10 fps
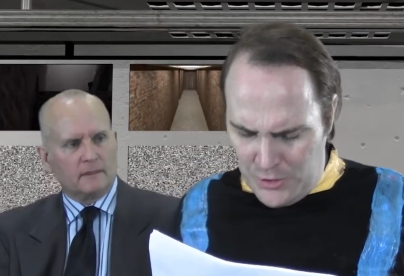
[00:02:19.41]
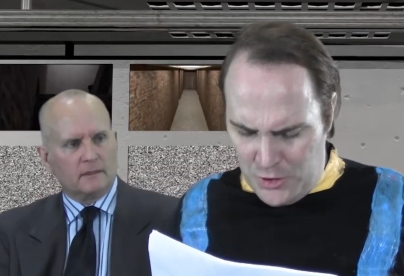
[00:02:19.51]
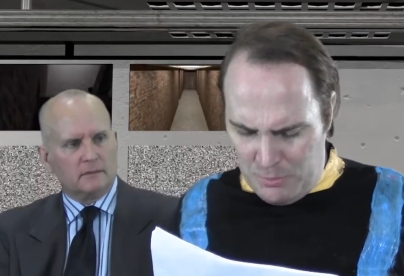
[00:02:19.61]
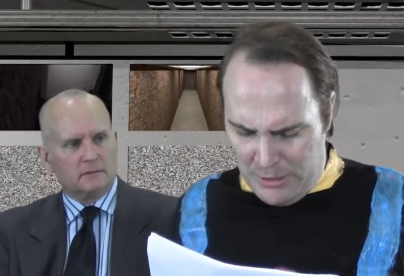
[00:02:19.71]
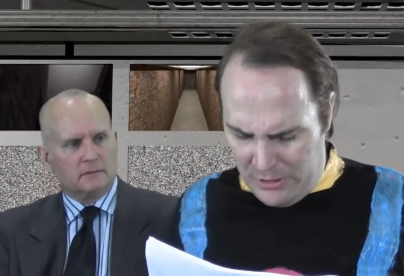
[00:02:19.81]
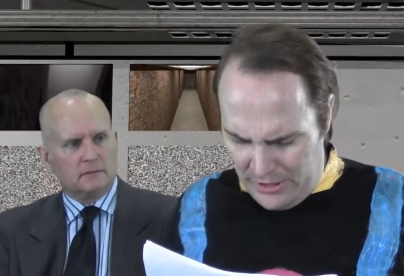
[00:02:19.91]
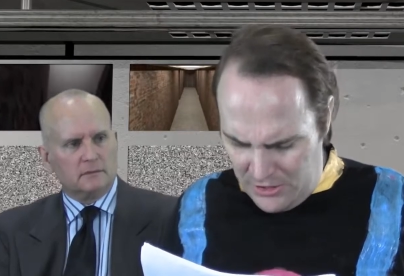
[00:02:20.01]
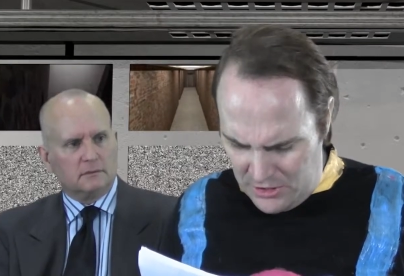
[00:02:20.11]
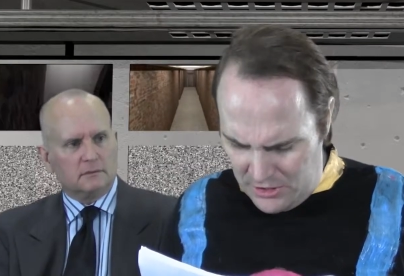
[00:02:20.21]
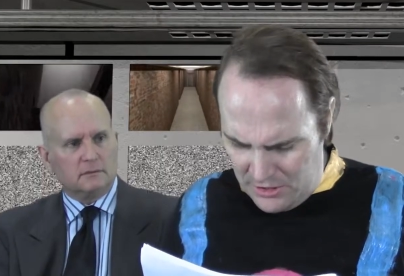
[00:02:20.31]

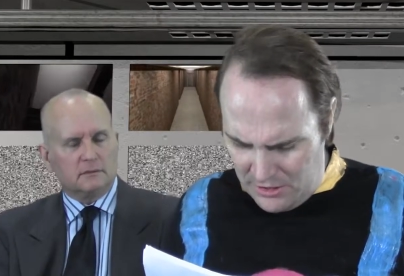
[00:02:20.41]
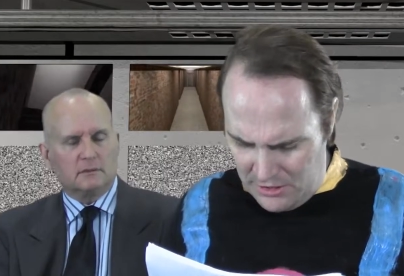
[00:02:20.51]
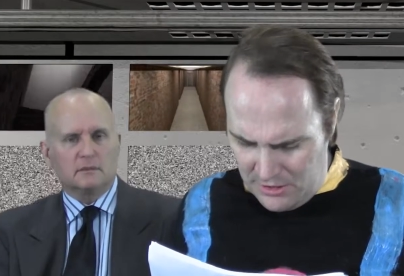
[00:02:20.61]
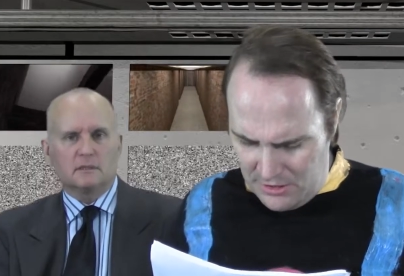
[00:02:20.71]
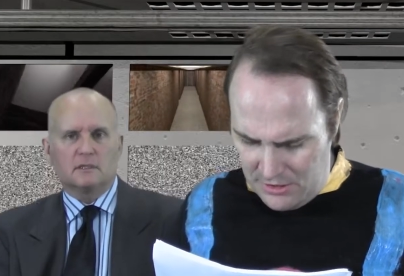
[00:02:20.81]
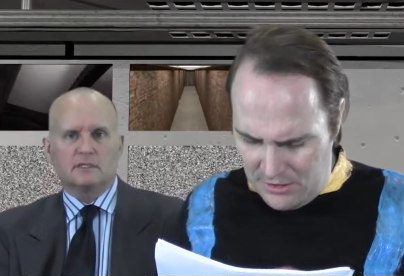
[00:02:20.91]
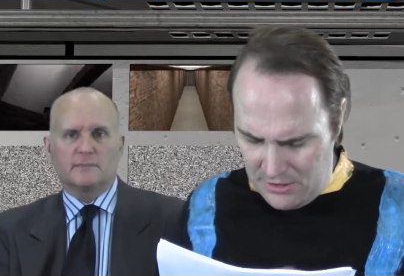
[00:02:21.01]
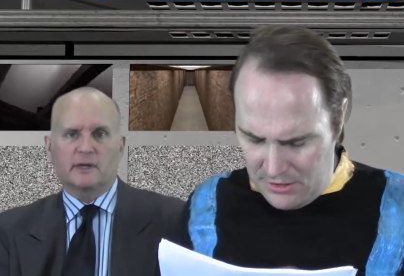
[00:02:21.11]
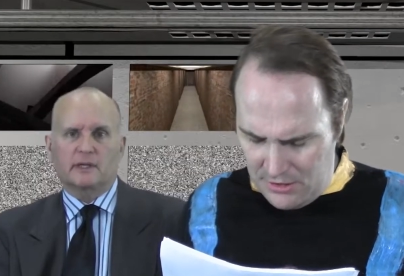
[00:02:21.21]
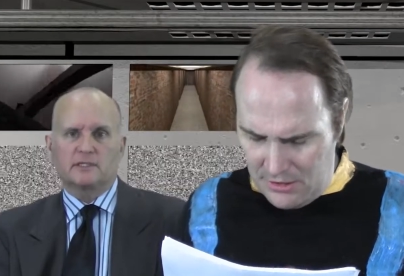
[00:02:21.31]
Speaker 1: Asparagus?
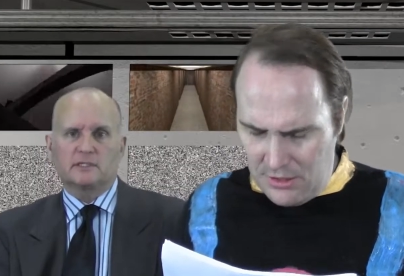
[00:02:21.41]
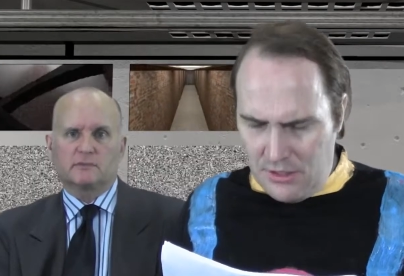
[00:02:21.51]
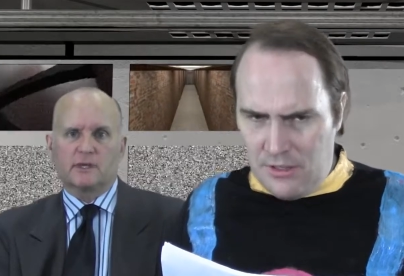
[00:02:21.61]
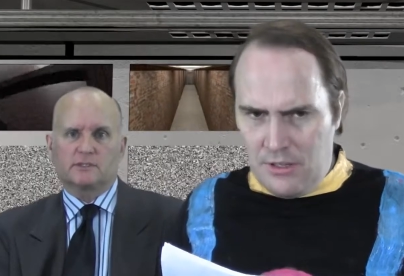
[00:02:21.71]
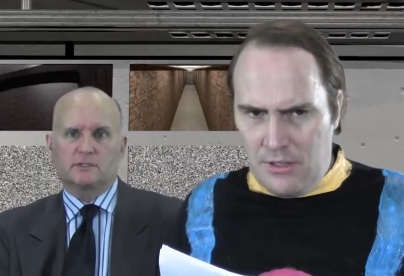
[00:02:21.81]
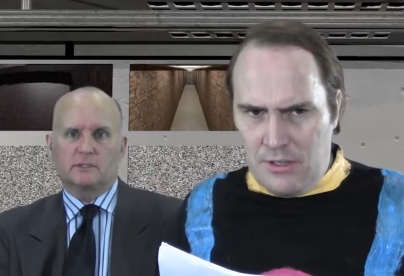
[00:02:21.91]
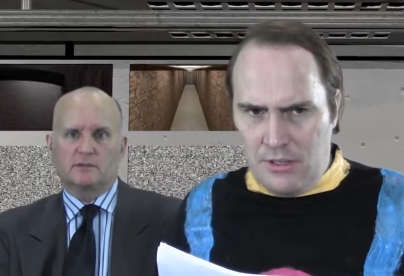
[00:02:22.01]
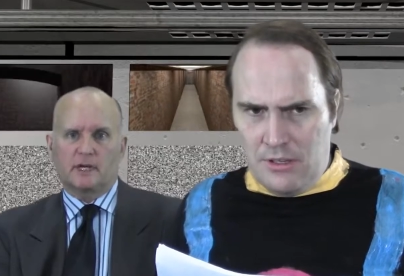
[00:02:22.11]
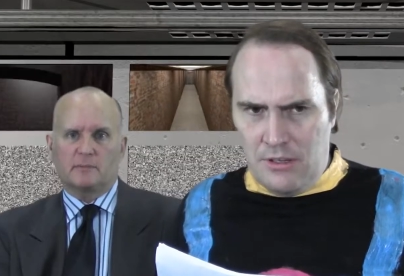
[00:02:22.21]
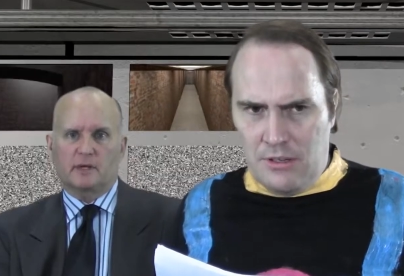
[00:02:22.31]
Asparagus is a
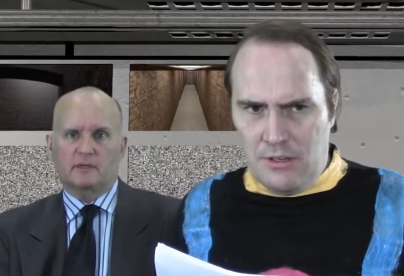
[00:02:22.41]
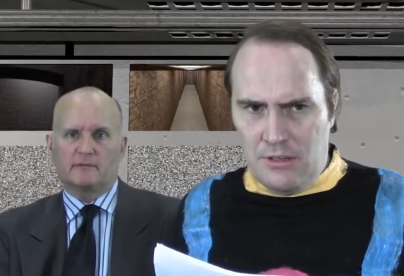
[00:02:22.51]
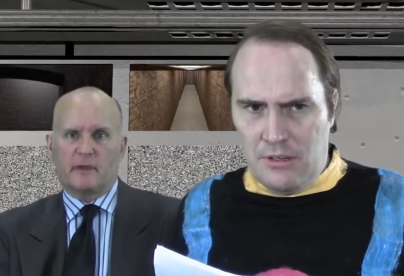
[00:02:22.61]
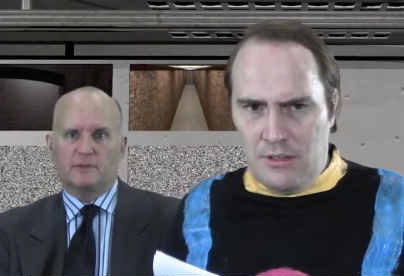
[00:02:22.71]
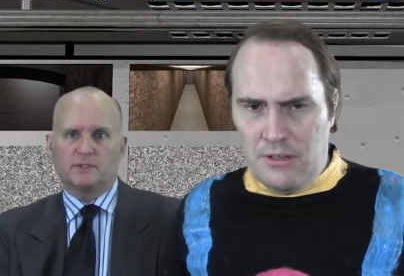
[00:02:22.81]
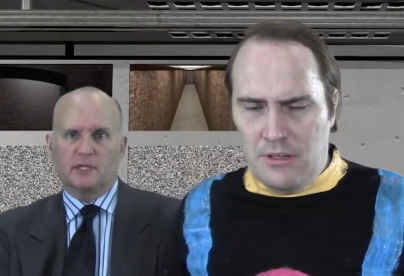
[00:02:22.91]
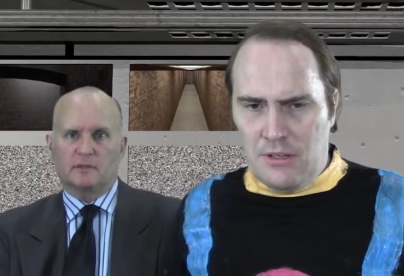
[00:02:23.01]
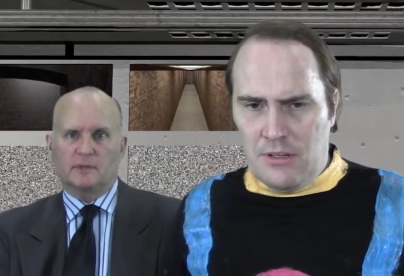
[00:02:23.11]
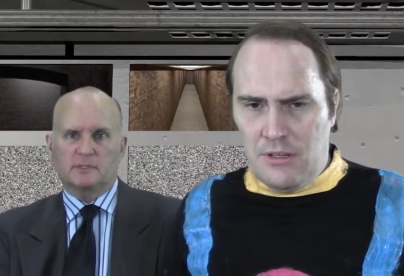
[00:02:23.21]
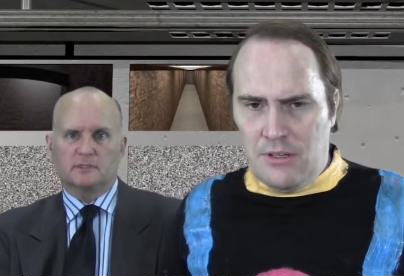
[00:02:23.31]
registered trademark of Apogee
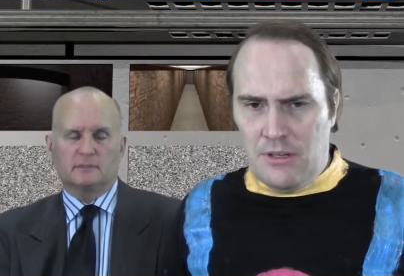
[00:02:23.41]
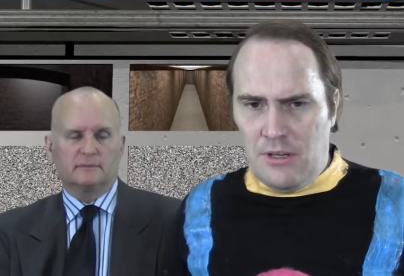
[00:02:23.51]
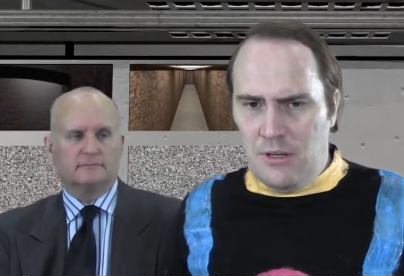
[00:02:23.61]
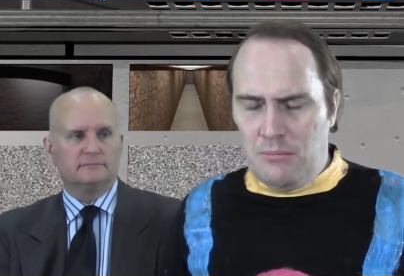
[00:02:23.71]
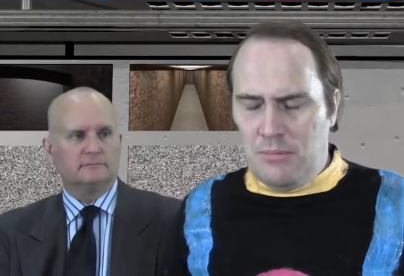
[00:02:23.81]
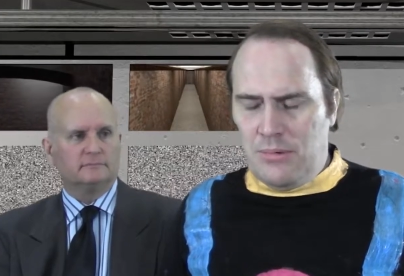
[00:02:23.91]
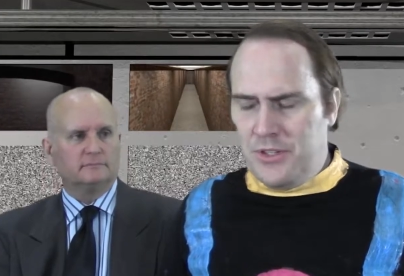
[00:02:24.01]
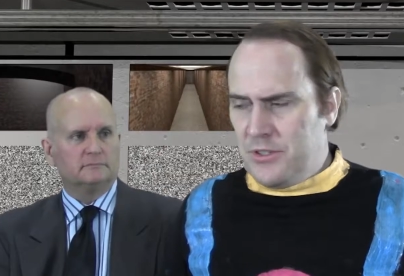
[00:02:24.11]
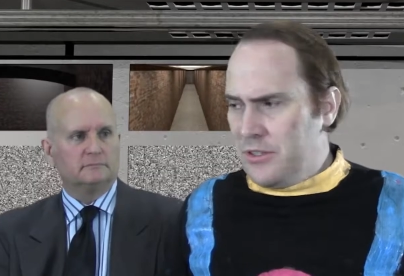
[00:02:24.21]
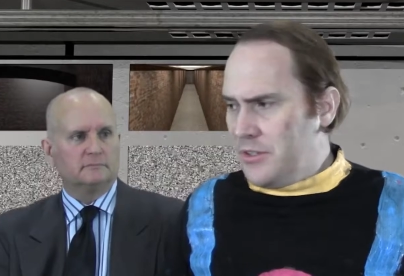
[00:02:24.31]
Enterprises. I'm
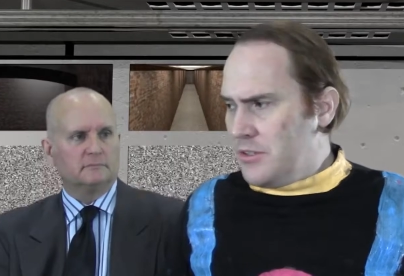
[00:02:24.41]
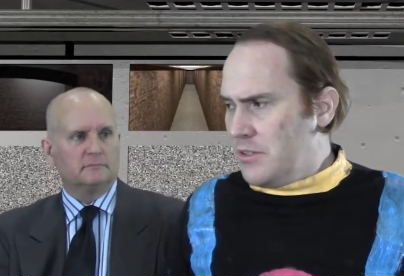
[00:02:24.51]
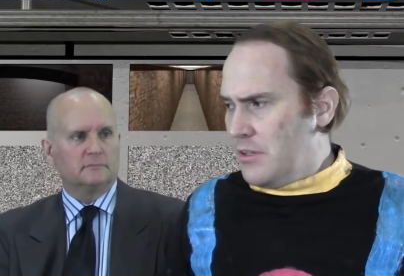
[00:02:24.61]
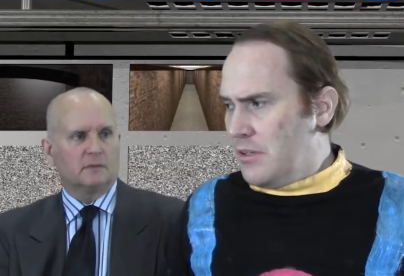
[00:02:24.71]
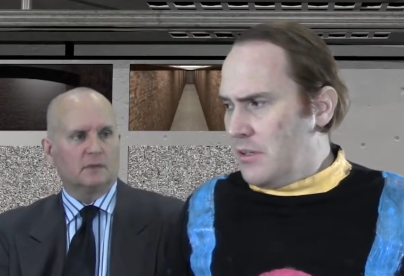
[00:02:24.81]
pretty sure it isn't.